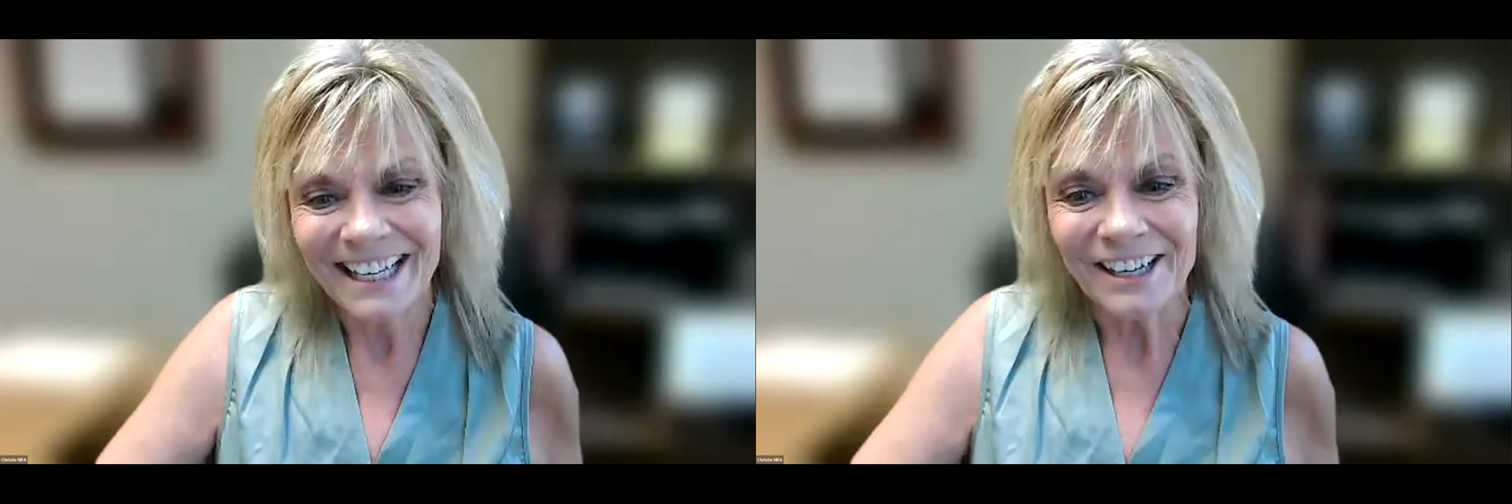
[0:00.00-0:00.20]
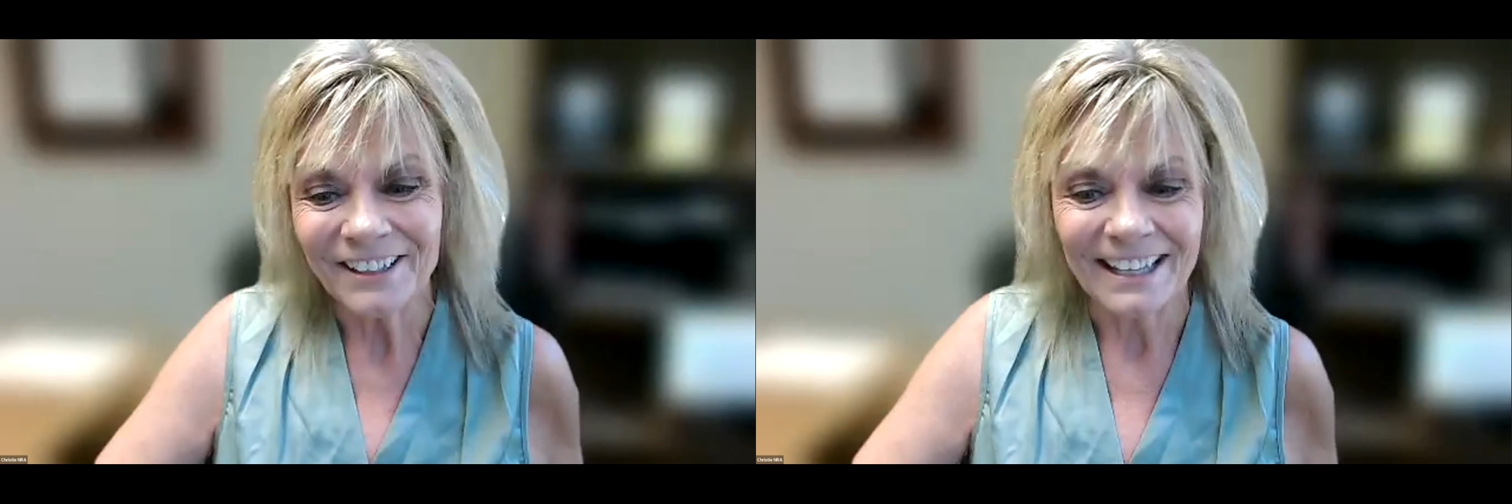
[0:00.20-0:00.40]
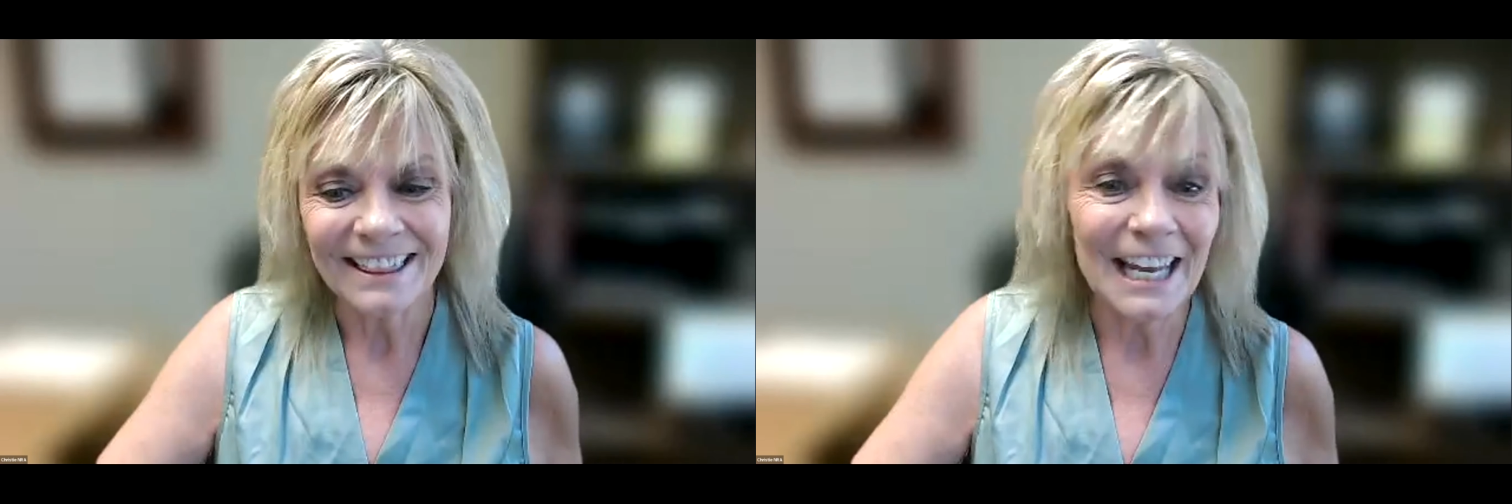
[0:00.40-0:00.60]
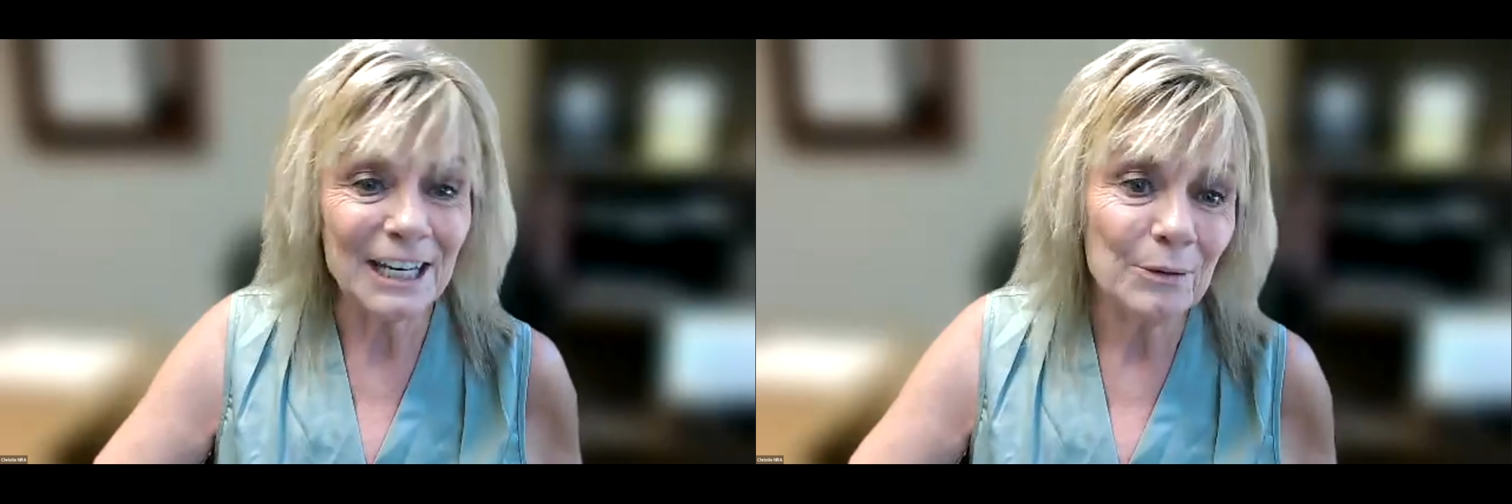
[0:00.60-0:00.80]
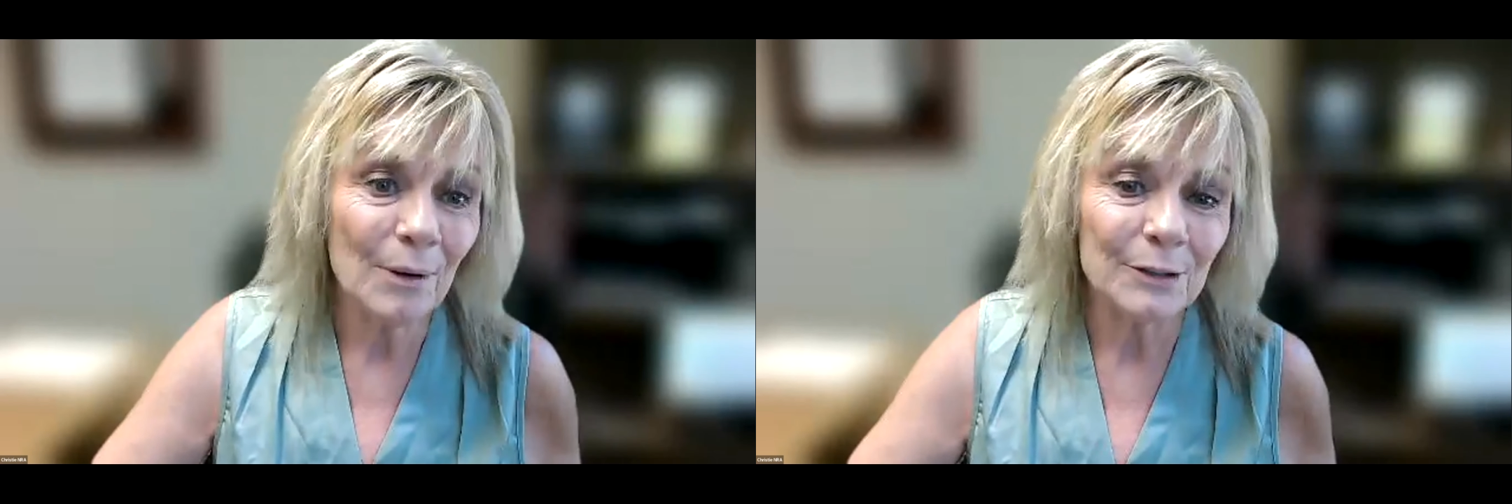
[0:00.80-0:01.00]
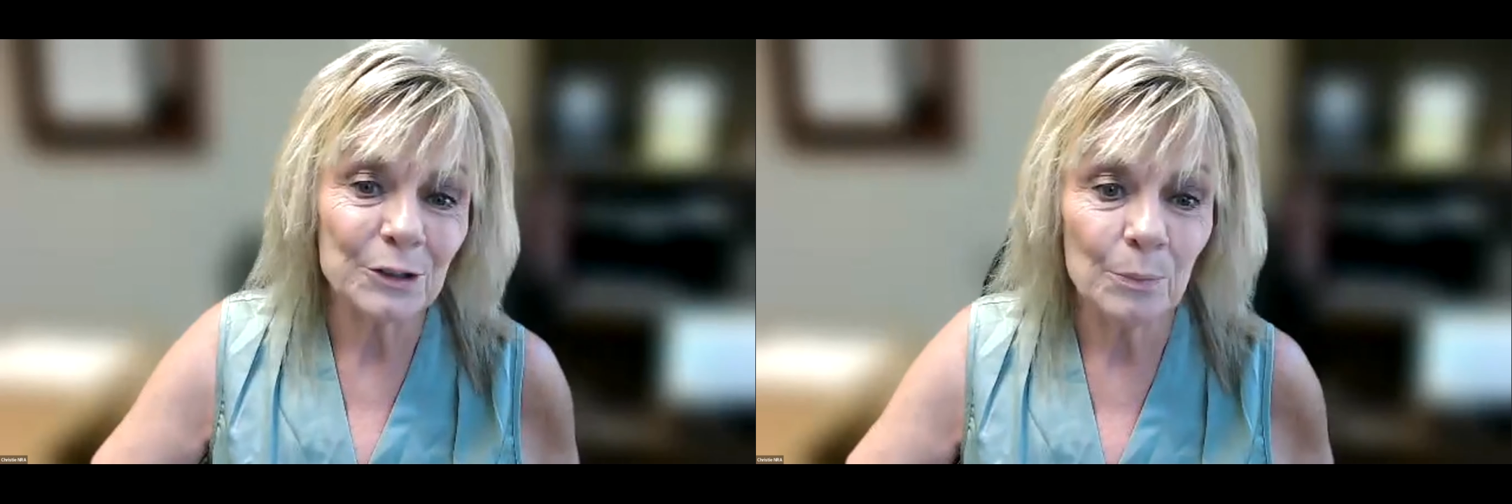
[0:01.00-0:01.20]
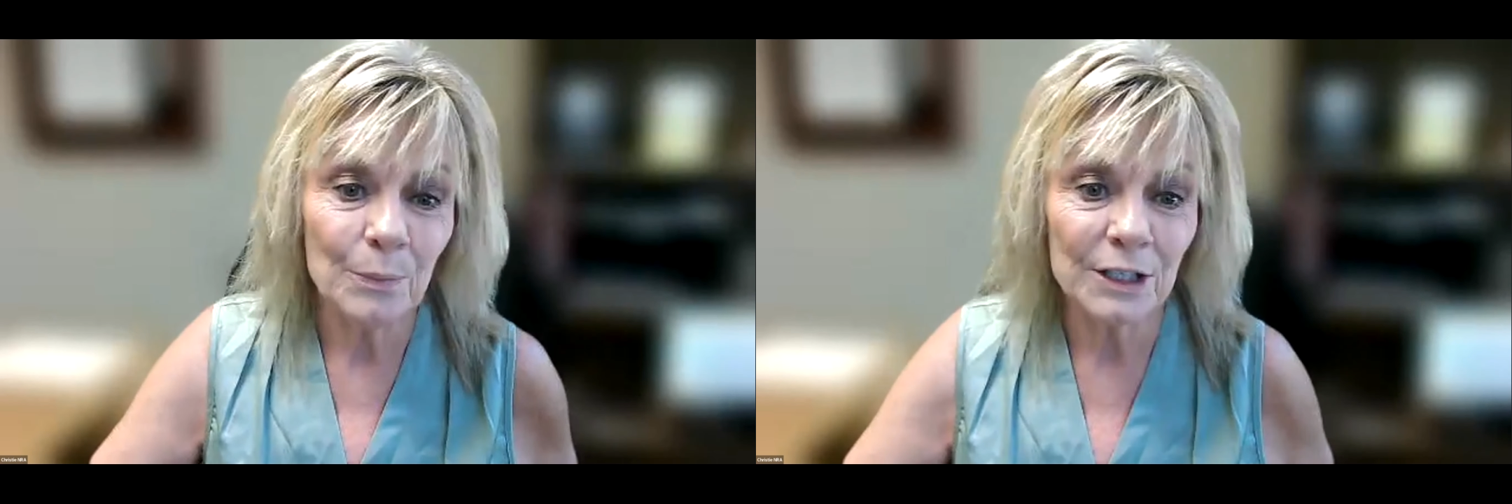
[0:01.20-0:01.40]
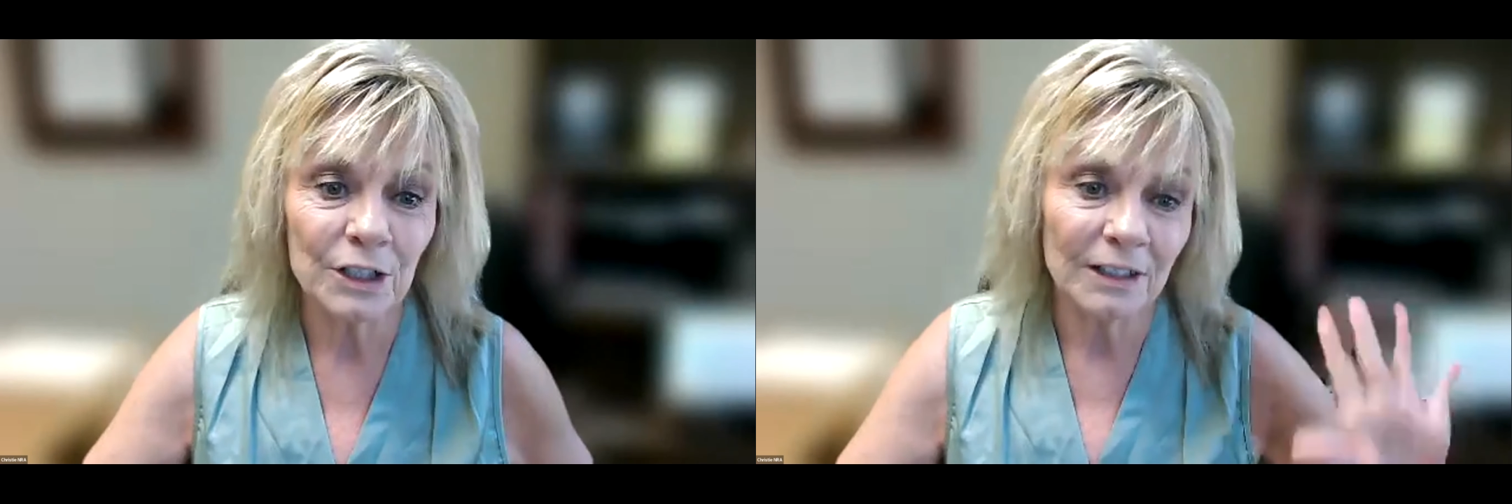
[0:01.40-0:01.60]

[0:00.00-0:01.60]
Okay. Thank you all so much.